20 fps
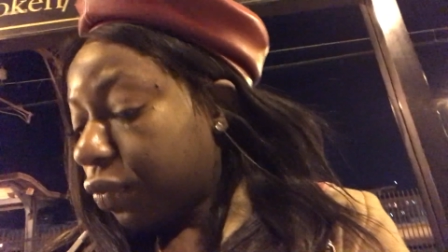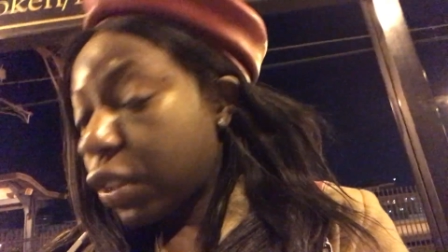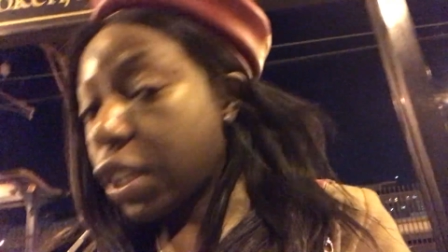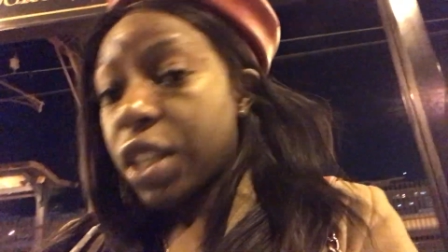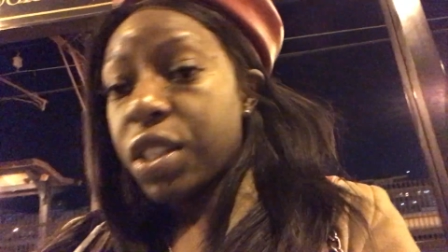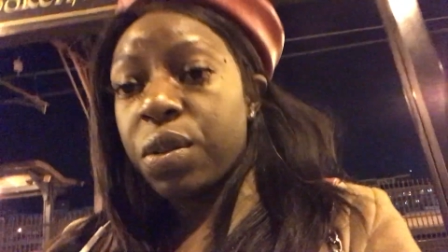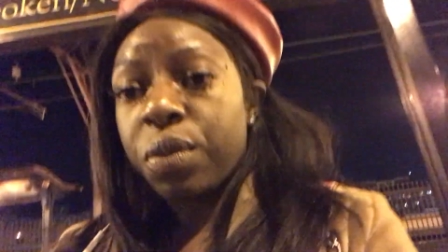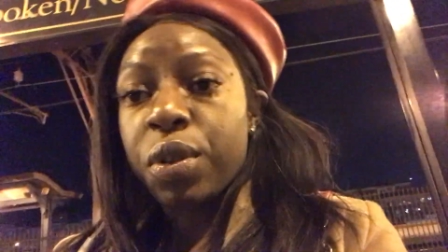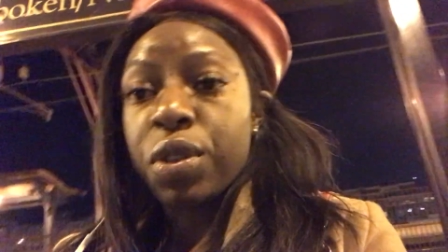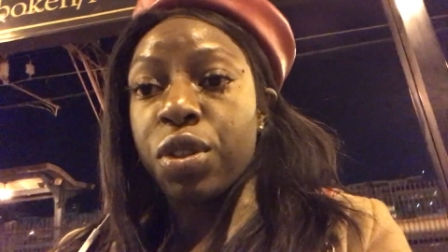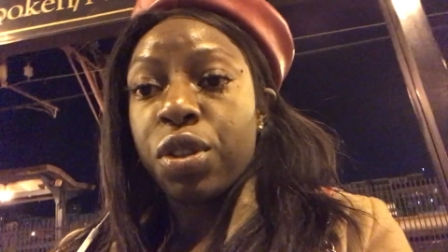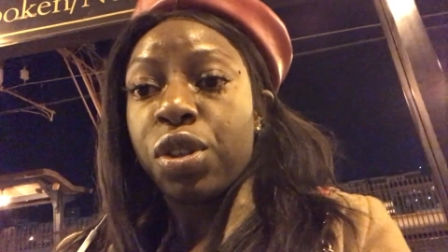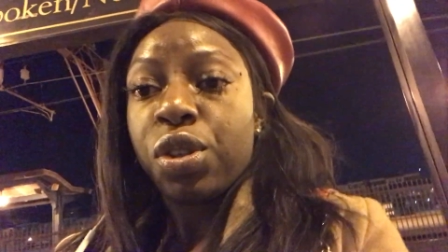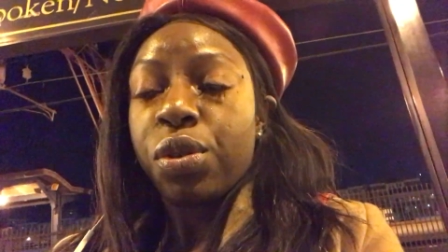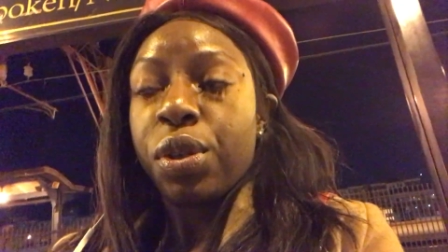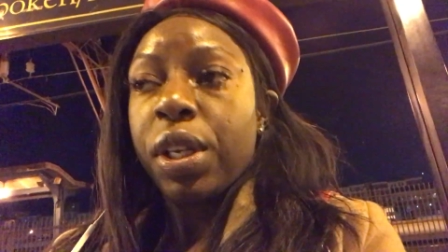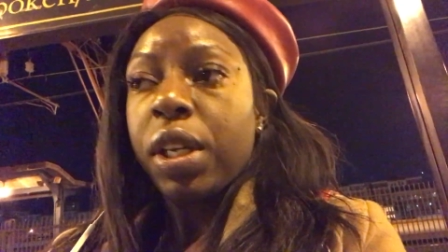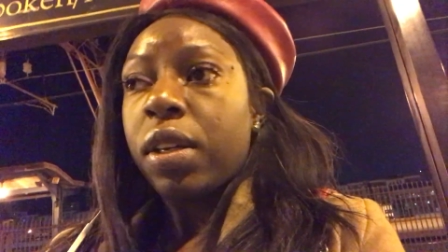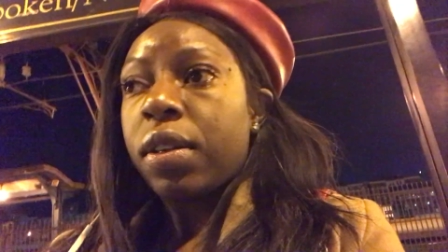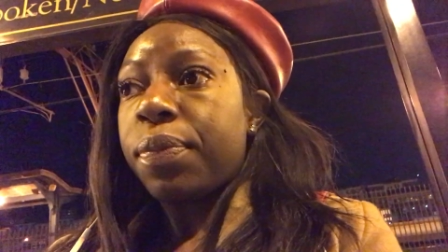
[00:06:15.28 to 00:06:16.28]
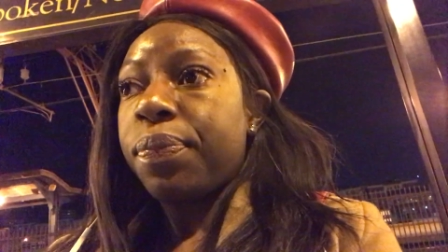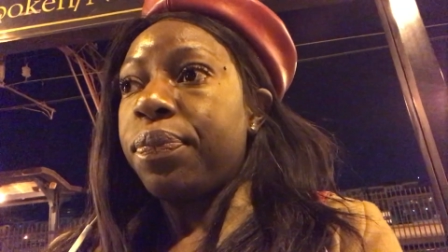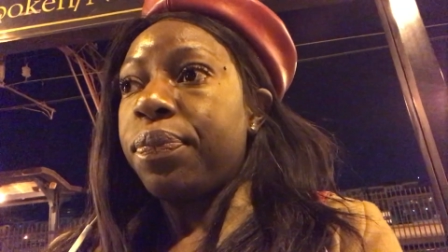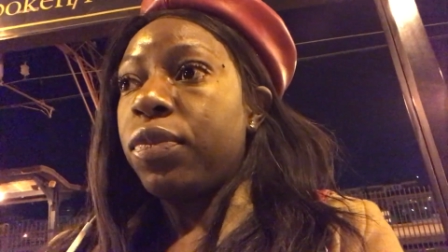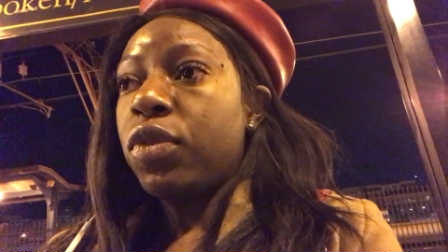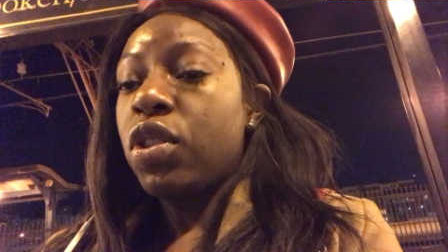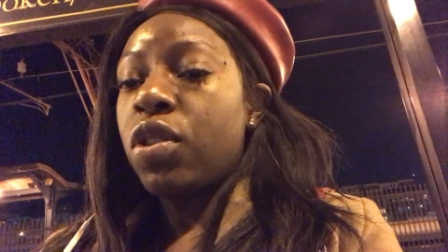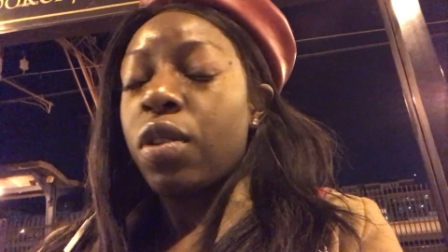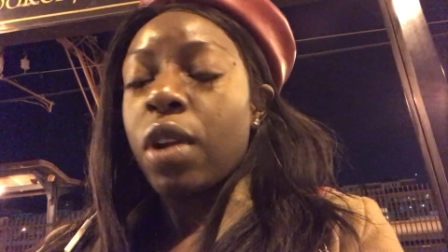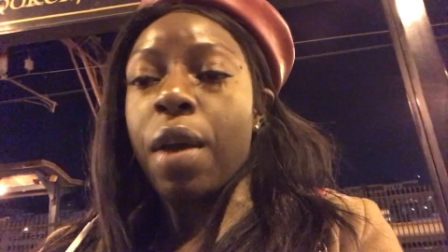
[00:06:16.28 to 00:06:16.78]
guess it was a trick.
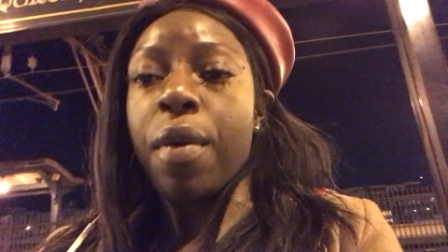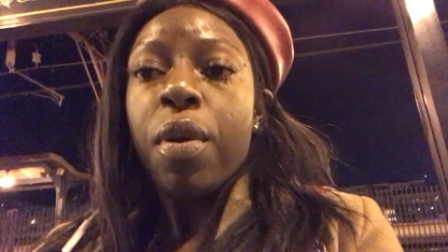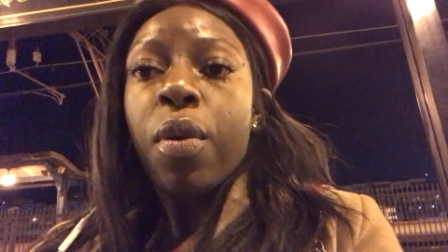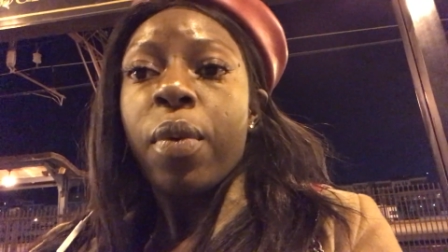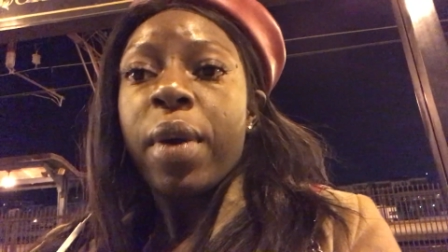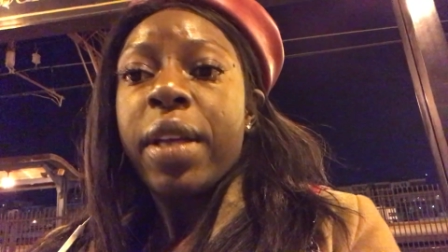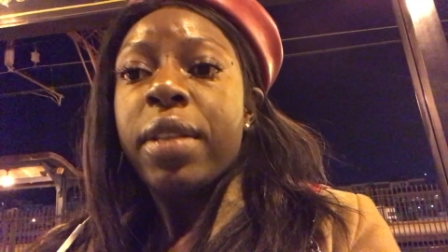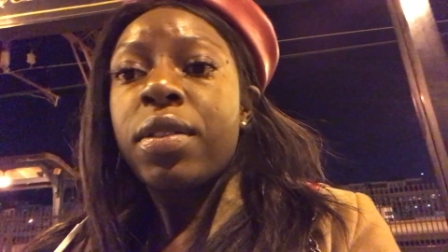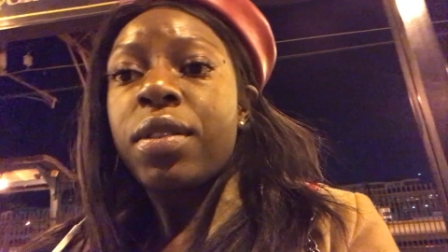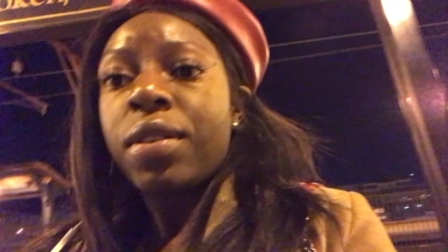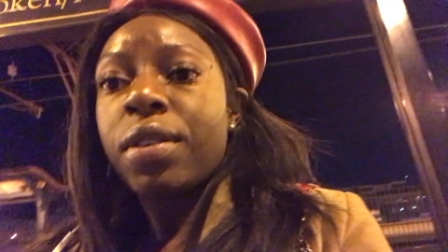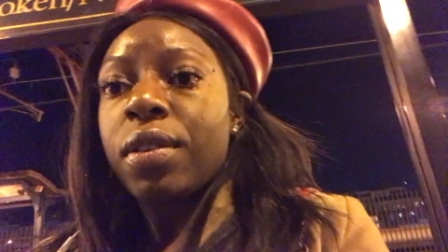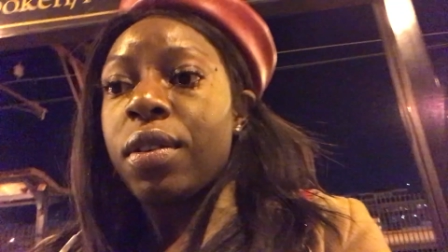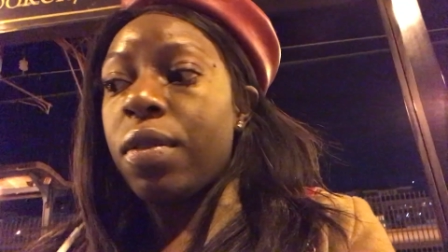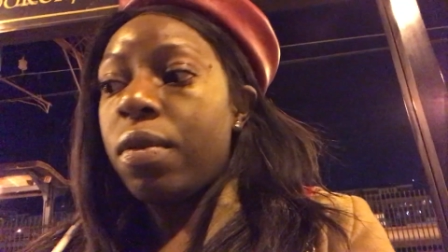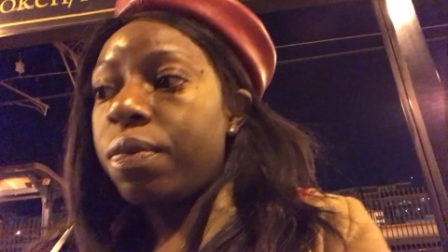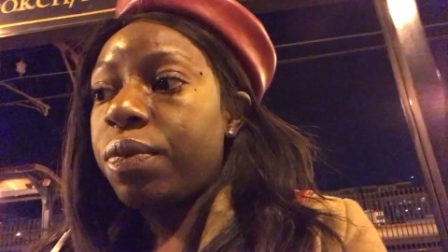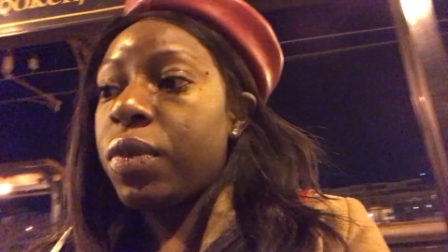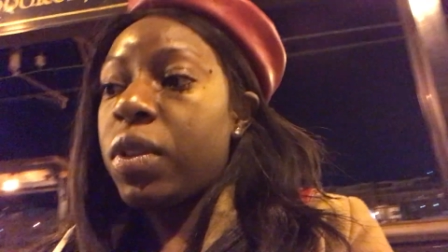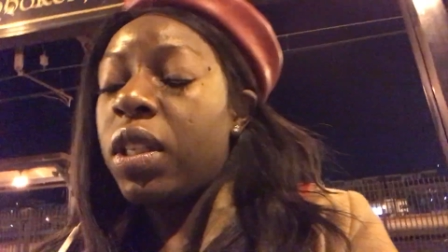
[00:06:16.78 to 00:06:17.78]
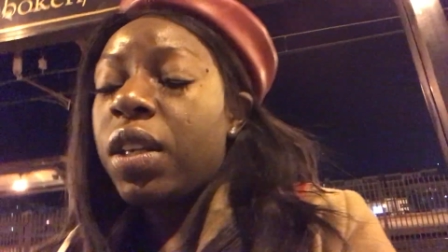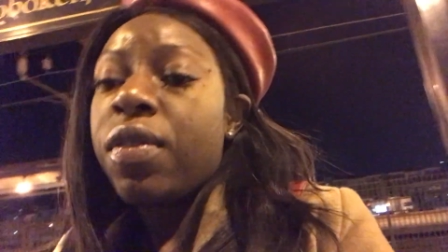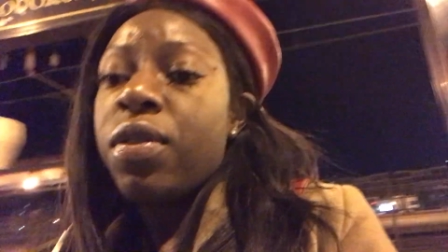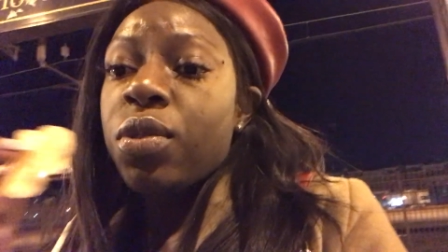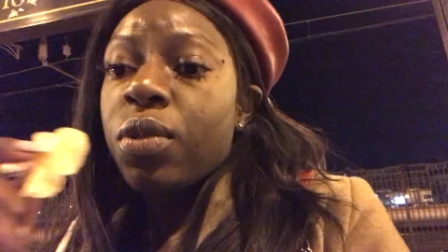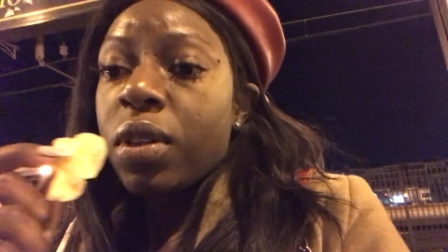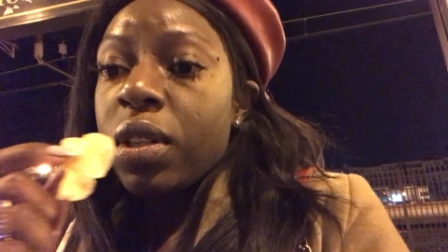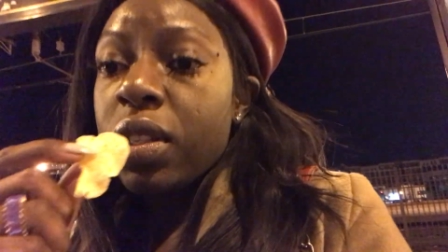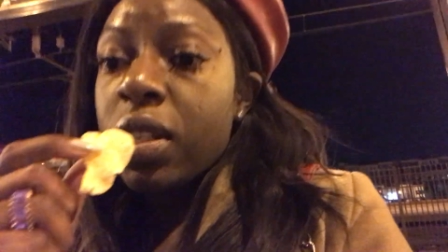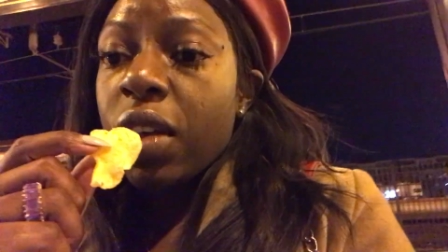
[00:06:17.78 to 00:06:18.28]
So now we wait till
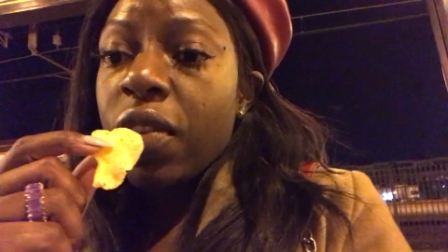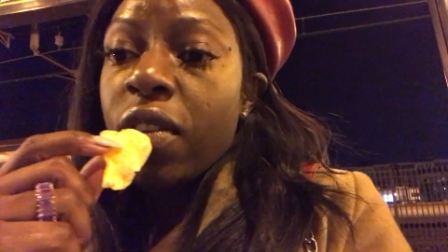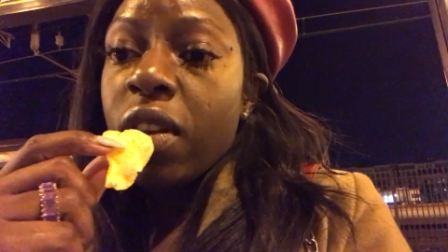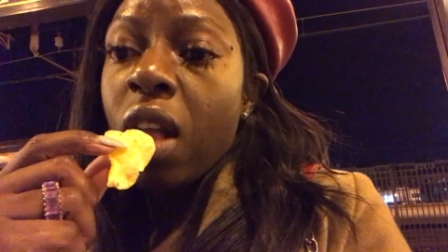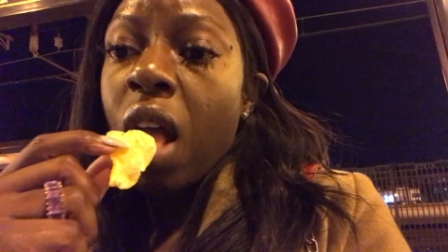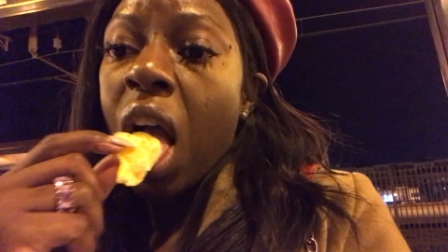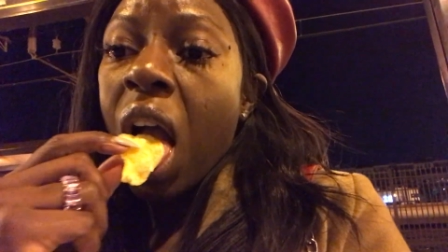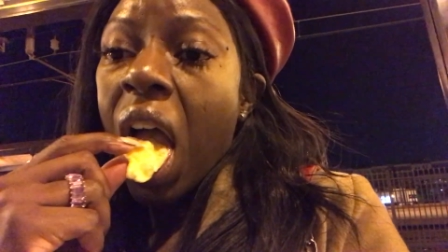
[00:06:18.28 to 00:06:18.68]
7:27.